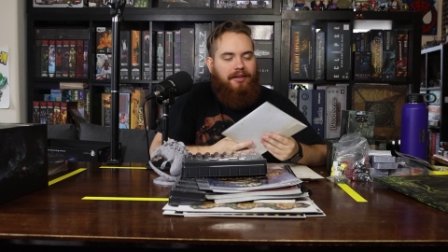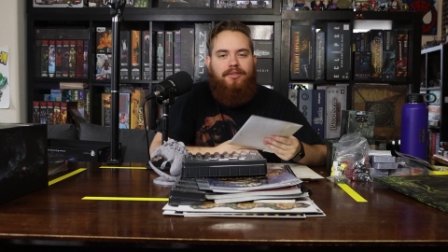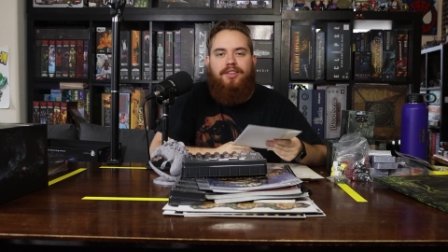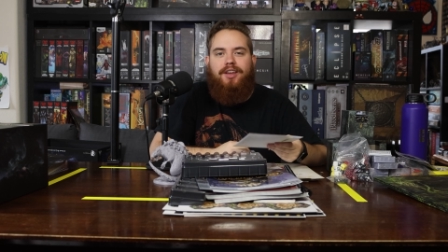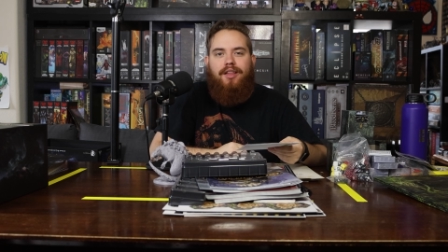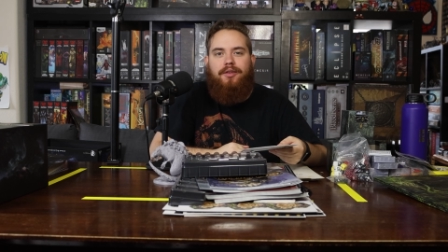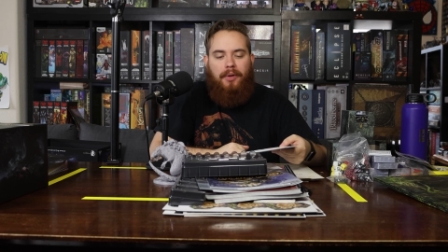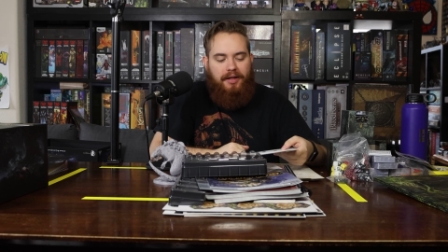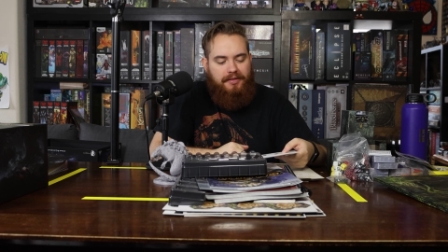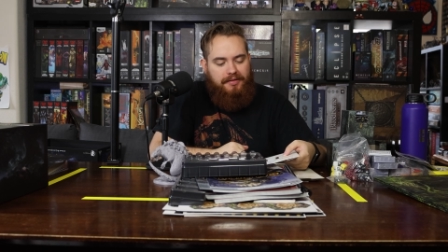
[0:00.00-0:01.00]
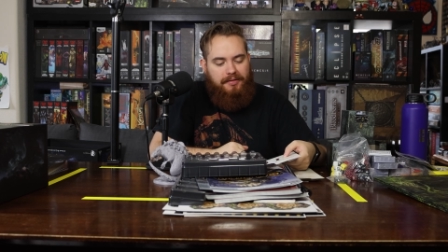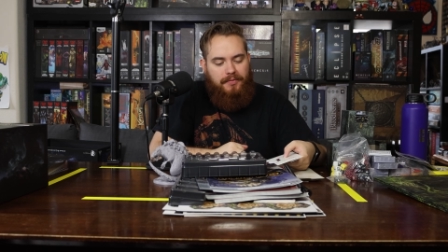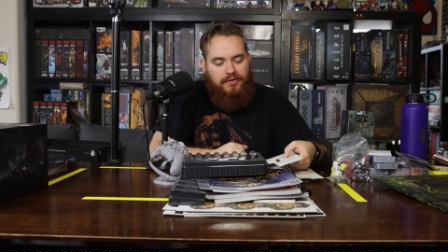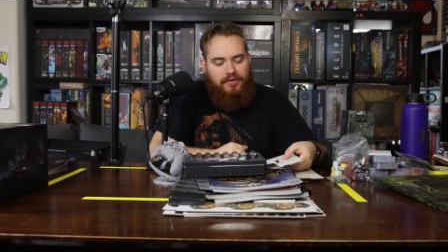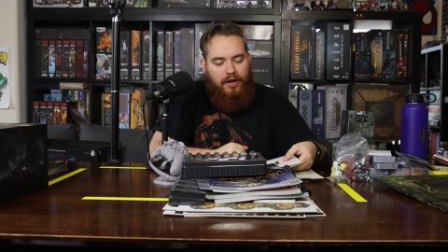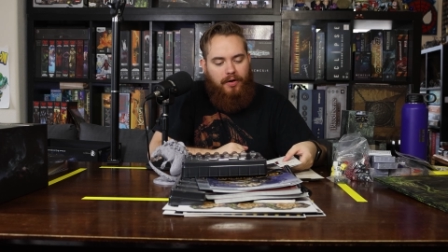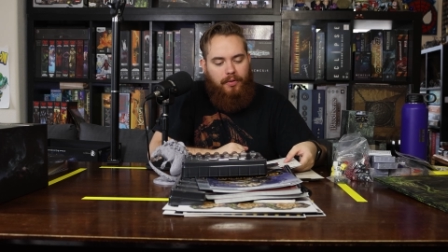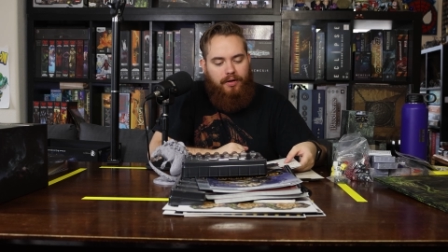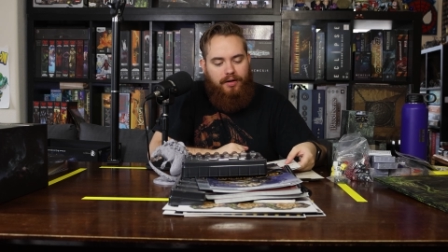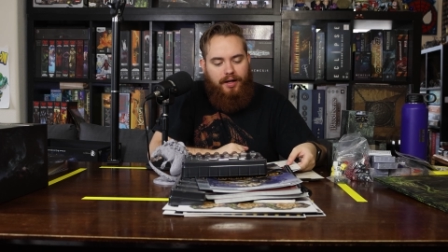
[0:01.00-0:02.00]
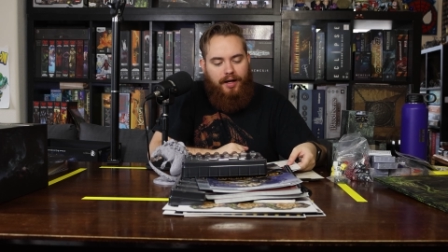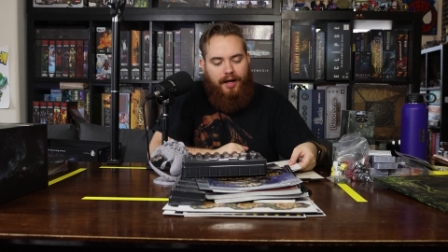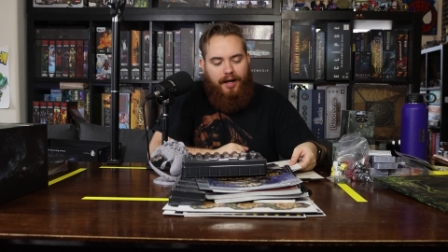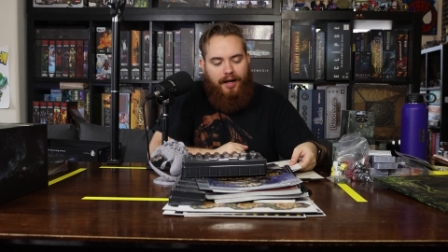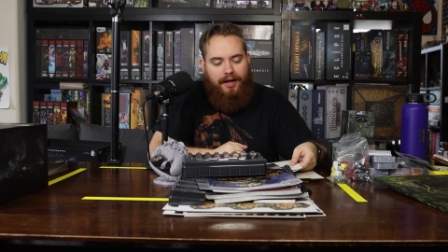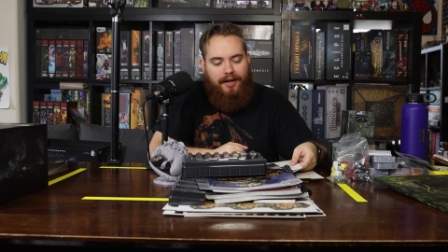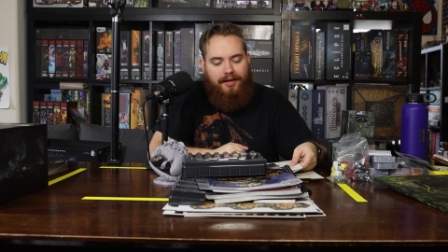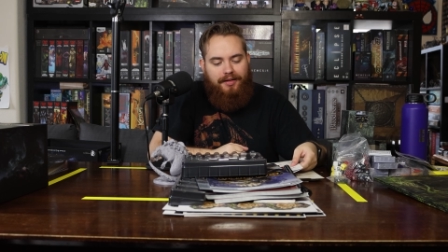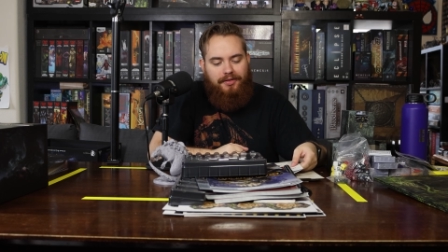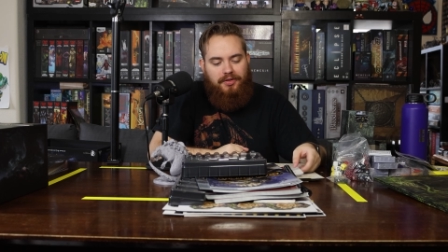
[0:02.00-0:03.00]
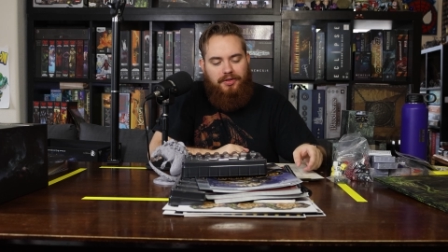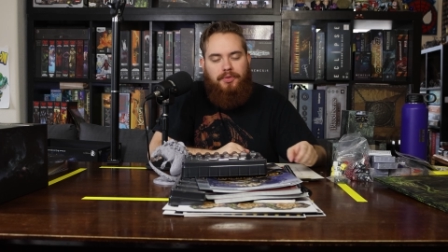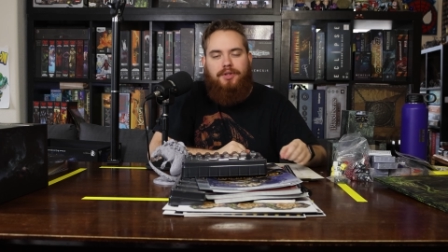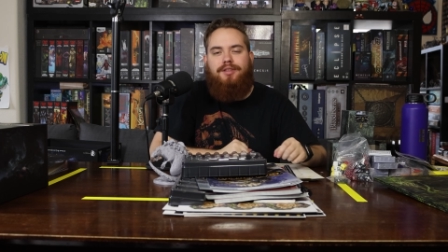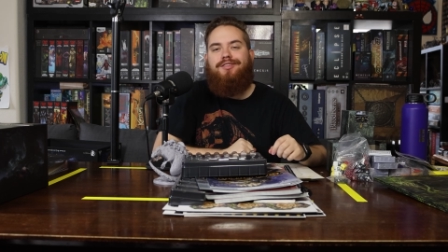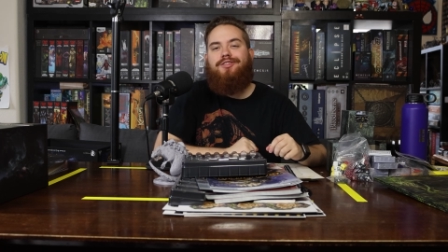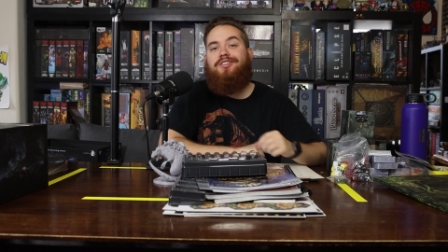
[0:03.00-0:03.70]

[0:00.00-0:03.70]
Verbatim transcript: of the other ones. So uh, you can